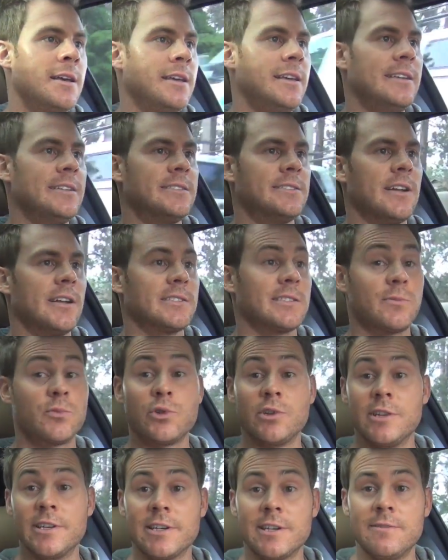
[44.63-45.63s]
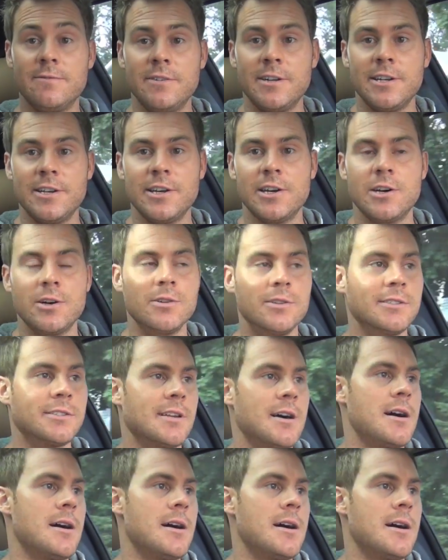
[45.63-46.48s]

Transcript: He's done some really good videos